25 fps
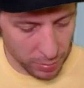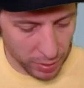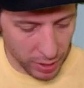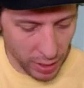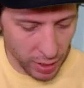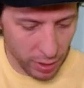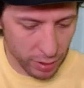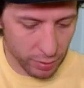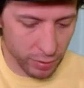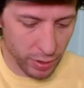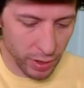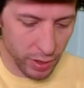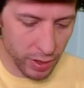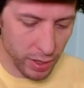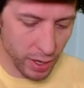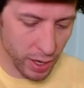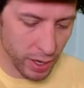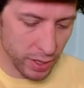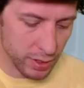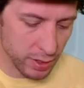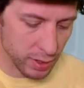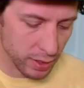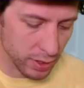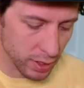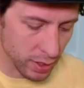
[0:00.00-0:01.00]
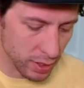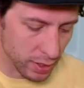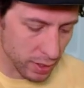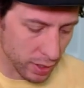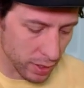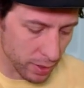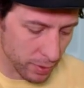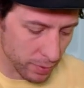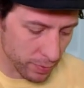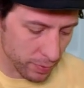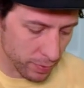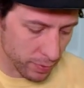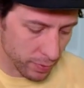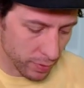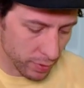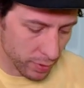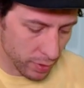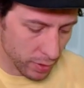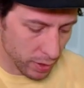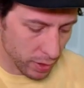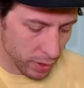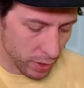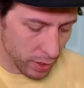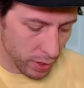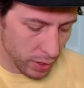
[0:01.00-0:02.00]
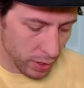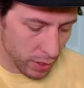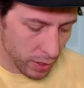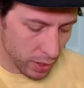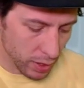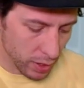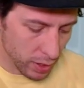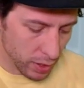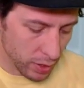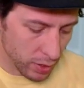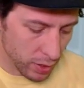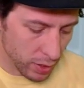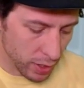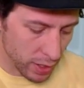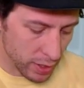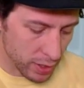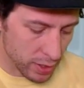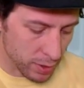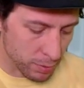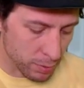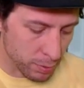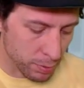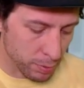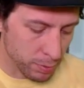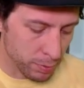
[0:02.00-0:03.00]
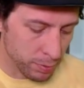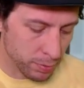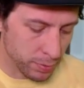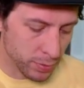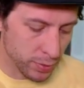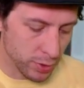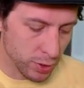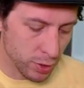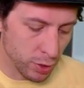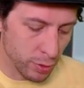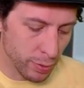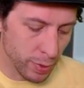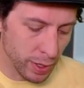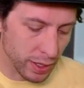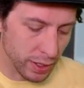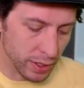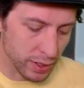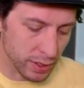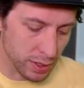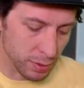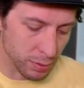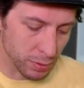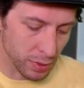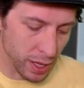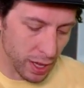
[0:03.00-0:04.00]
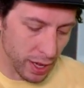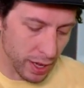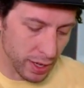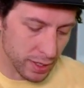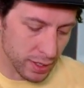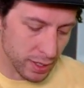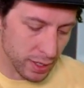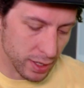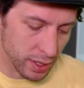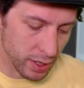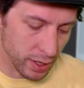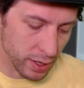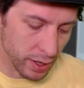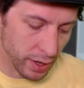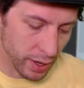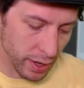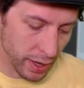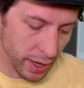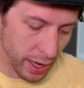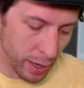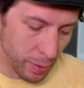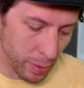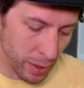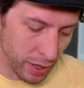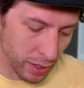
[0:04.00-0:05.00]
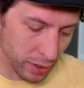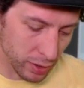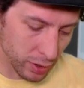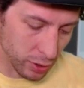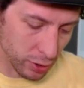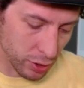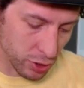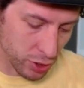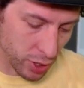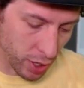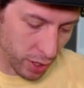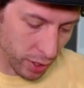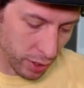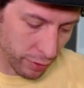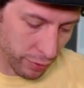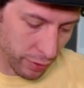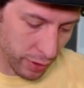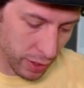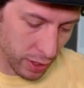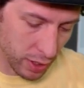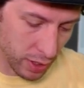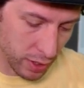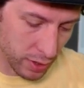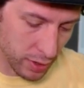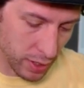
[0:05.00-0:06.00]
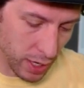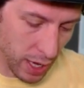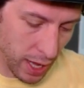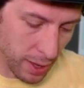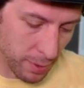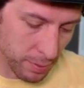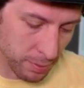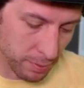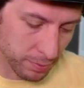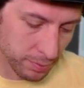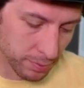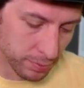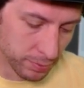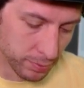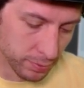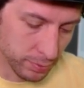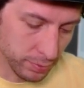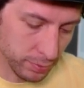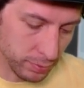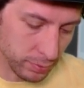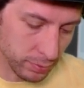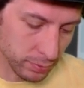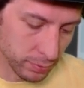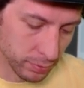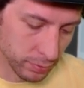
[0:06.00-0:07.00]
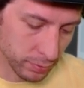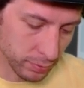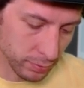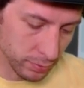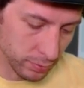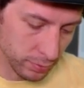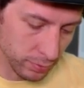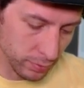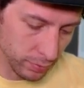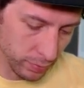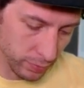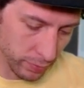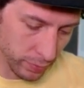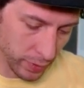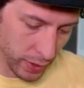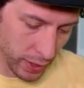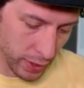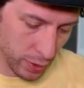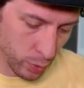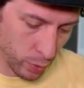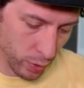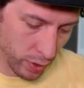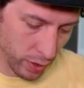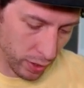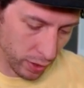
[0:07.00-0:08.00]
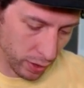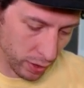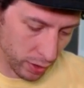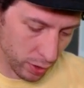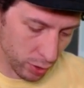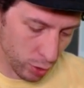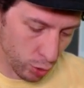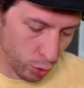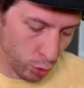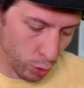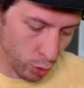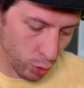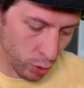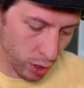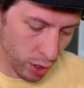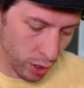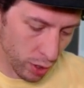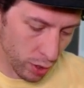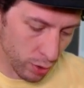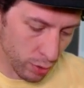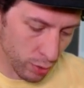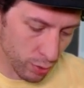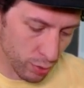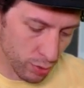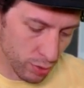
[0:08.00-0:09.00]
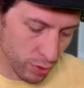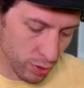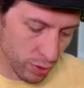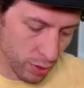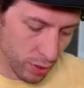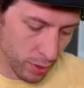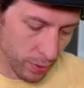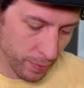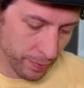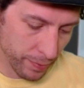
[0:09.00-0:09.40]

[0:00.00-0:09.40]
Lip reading: together very nicely, didn't it? You can add some tubing and some lines here. How about a little shark fin on top? That's where the cool hose